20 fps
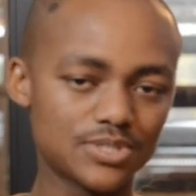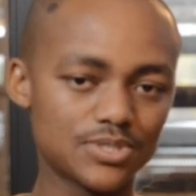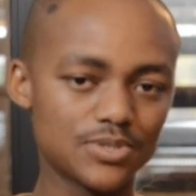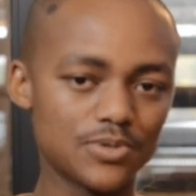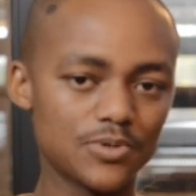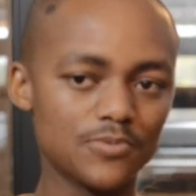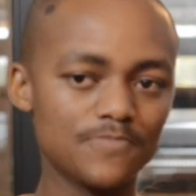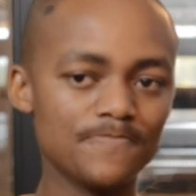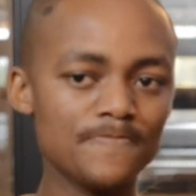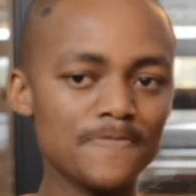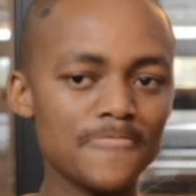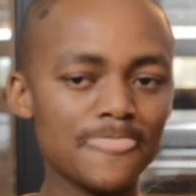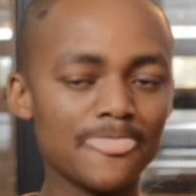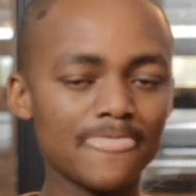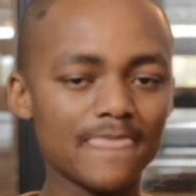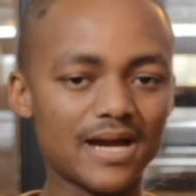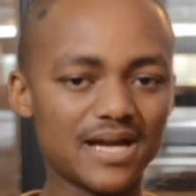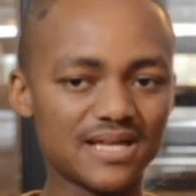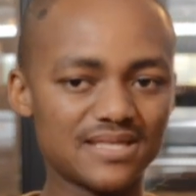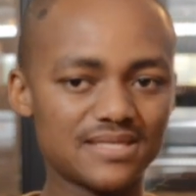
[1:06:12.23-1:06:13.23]
So
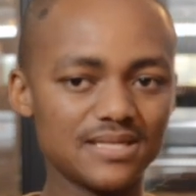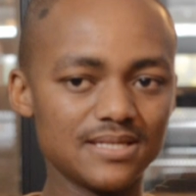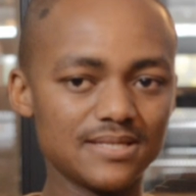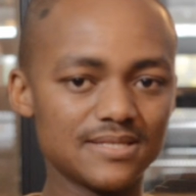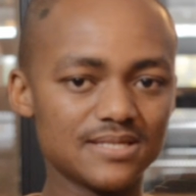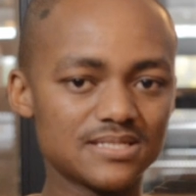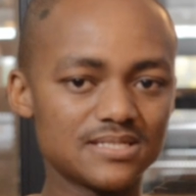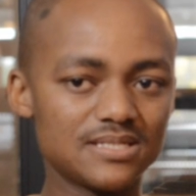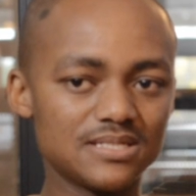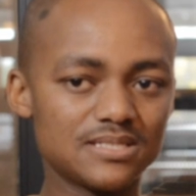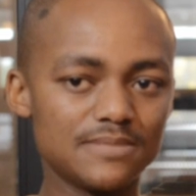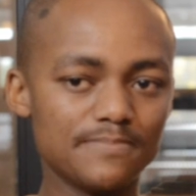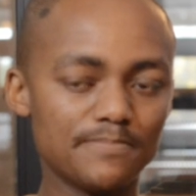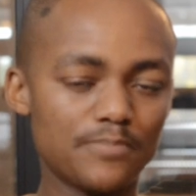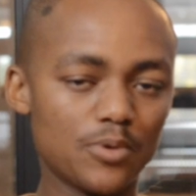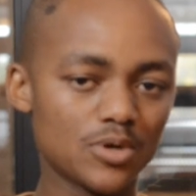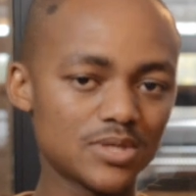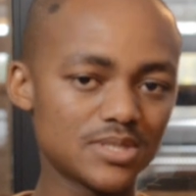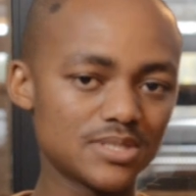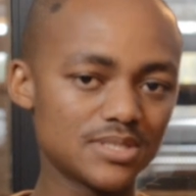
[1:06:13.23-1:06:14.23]
I think this is
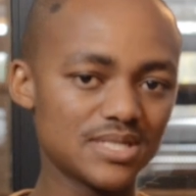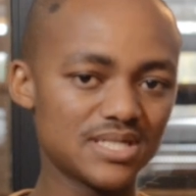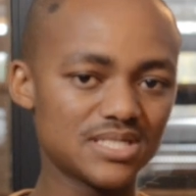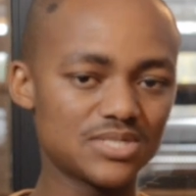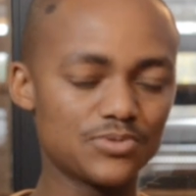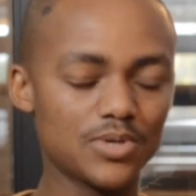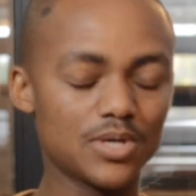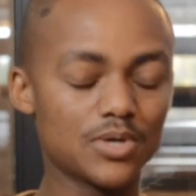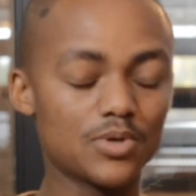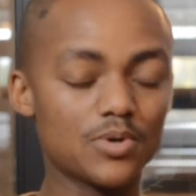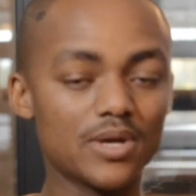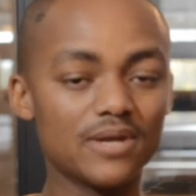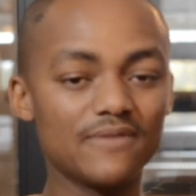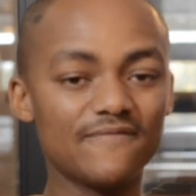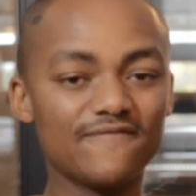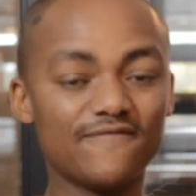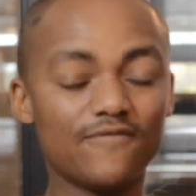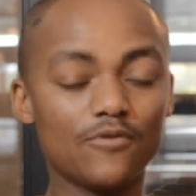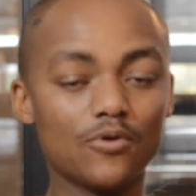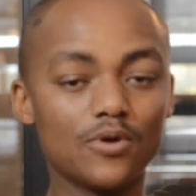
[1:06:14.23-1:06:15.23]
important as we are going
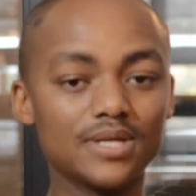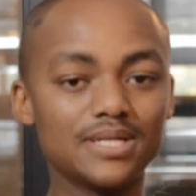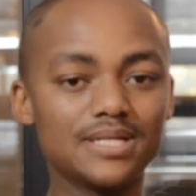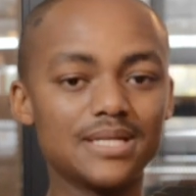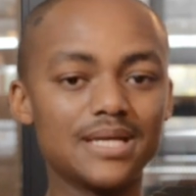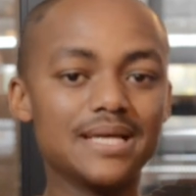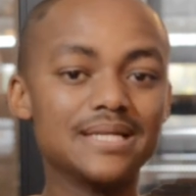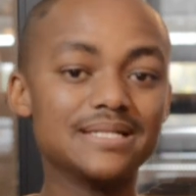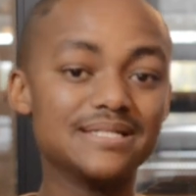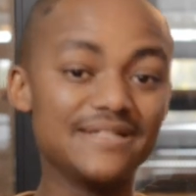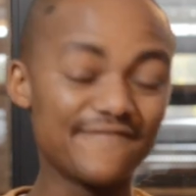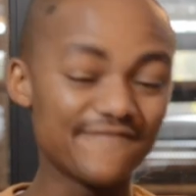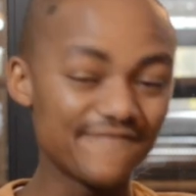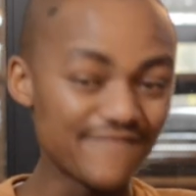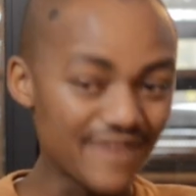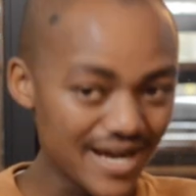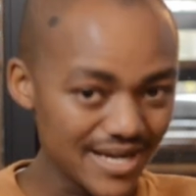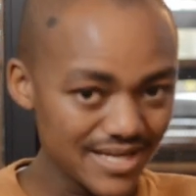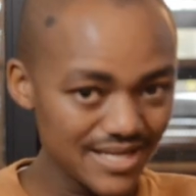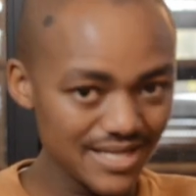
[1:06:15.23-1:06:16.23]
forward,
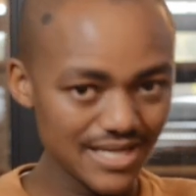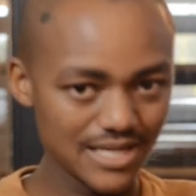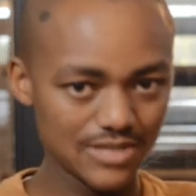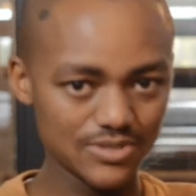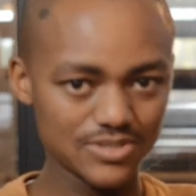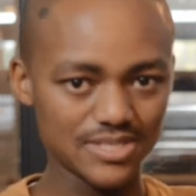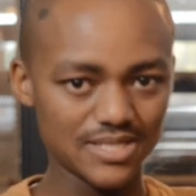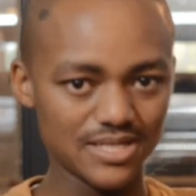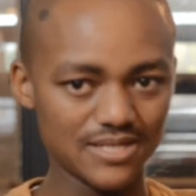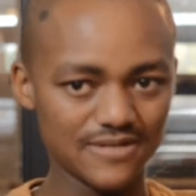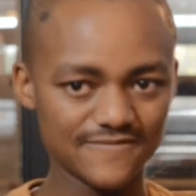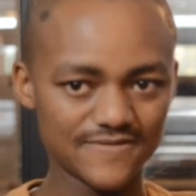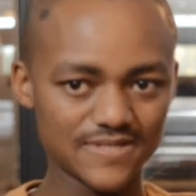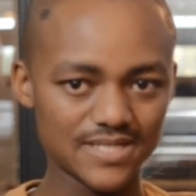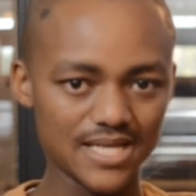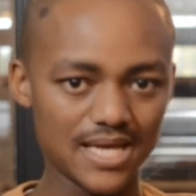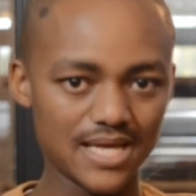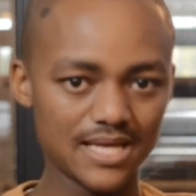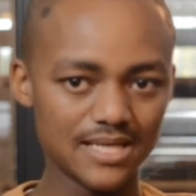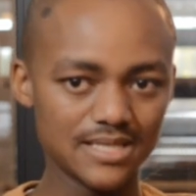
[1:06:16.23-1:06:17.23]
defining ourselves
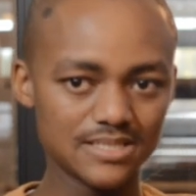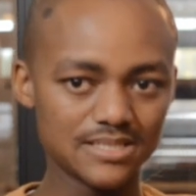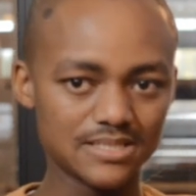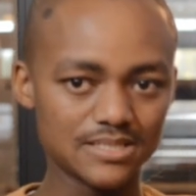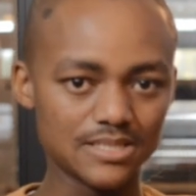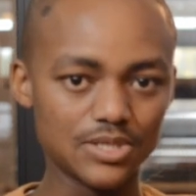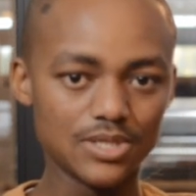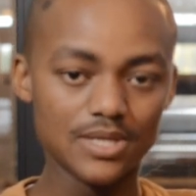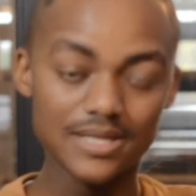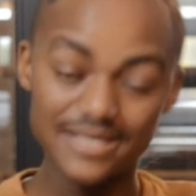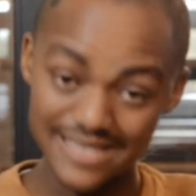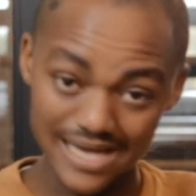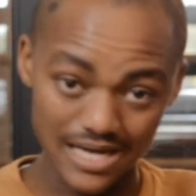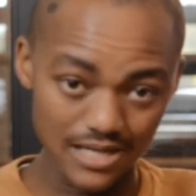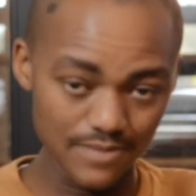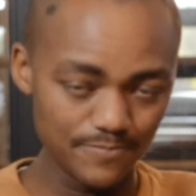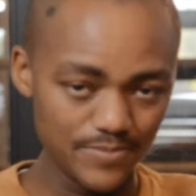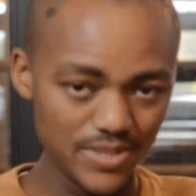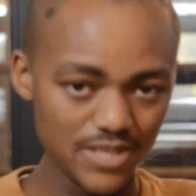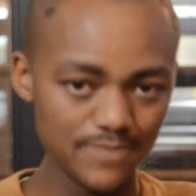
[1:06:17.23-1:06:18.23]
as
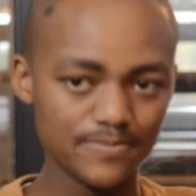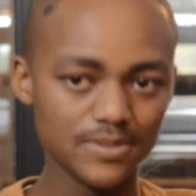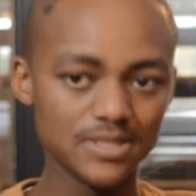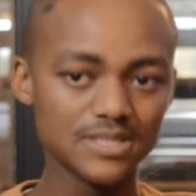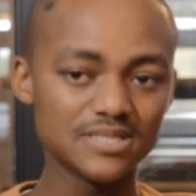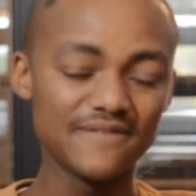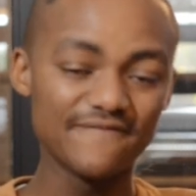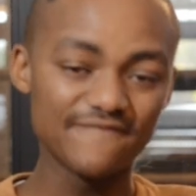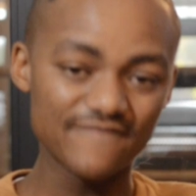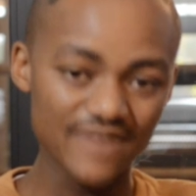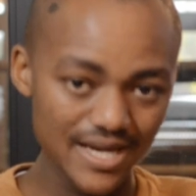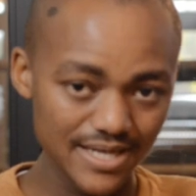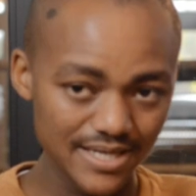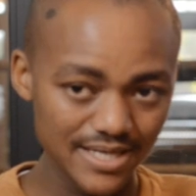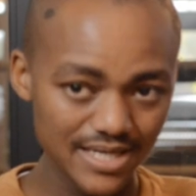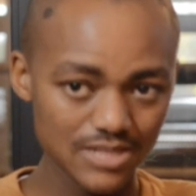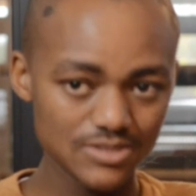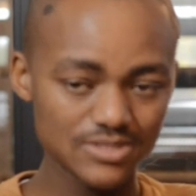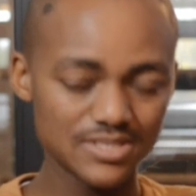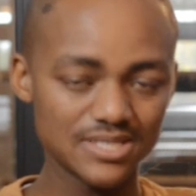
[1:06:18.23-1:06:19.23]
young people,
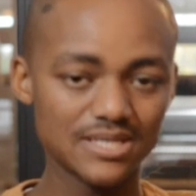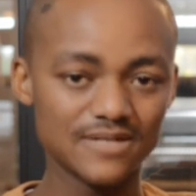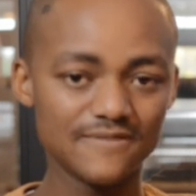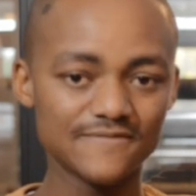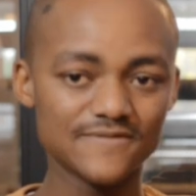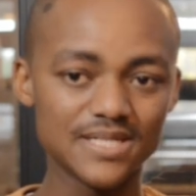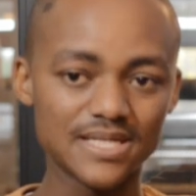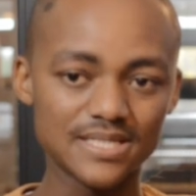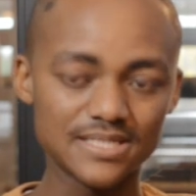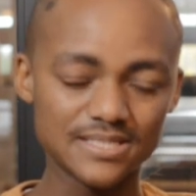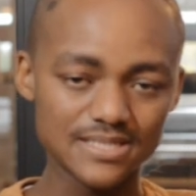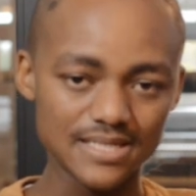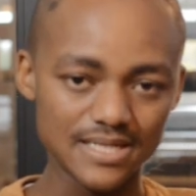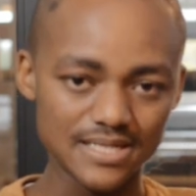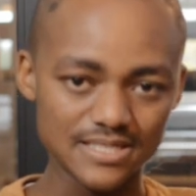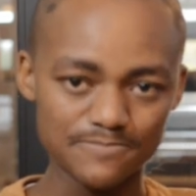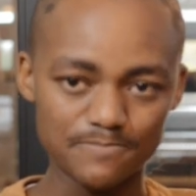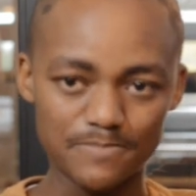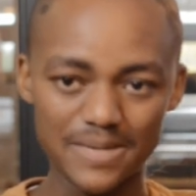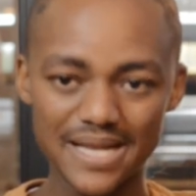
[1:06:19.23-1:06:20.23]
defining ourselves as,
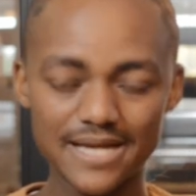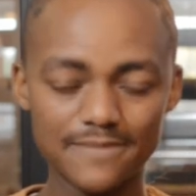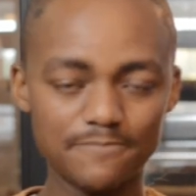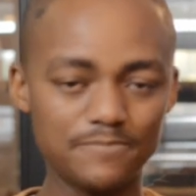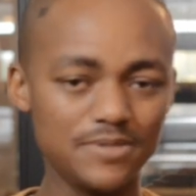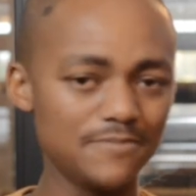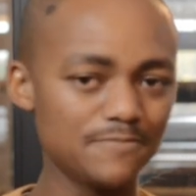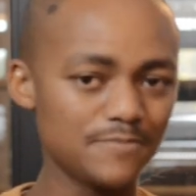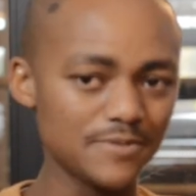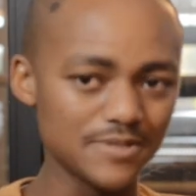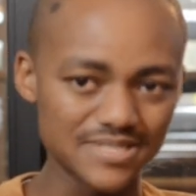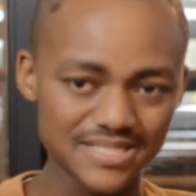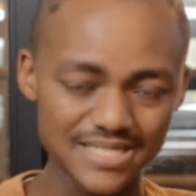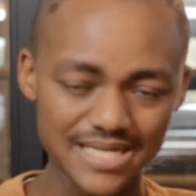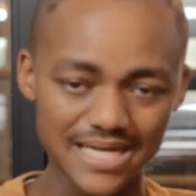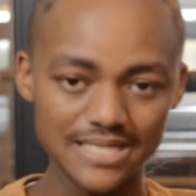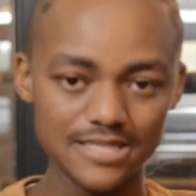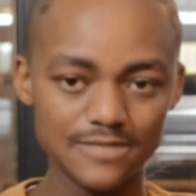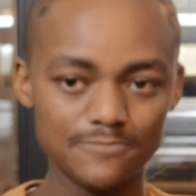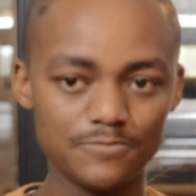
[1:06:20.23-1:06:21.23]
as black people, as
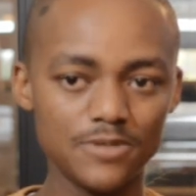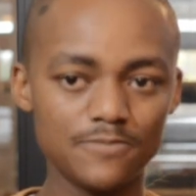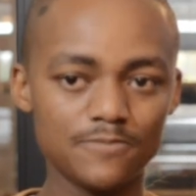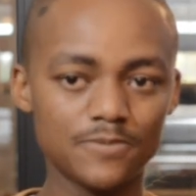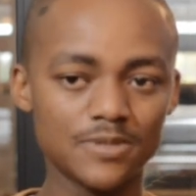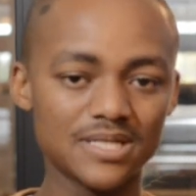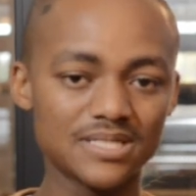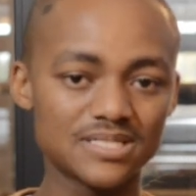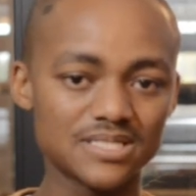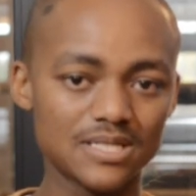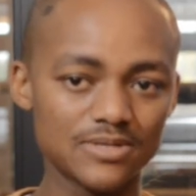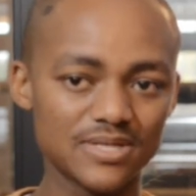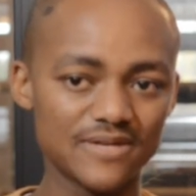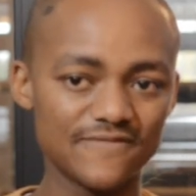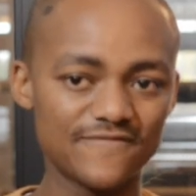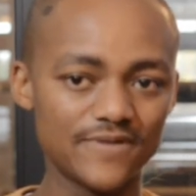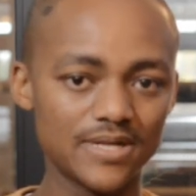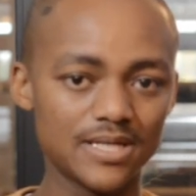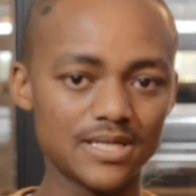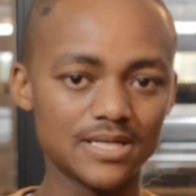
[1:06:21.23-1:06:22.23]
colored people, as South
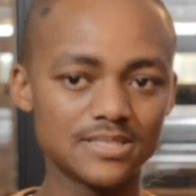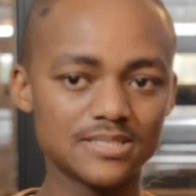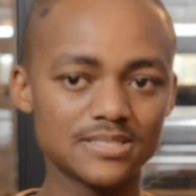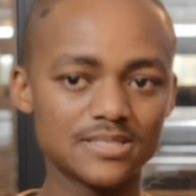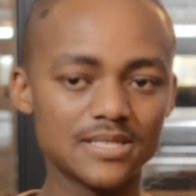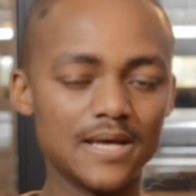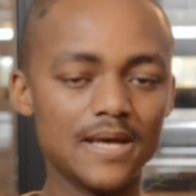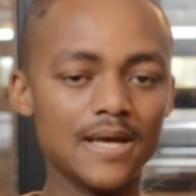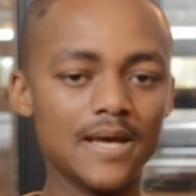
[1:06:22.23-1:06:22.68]
Africans,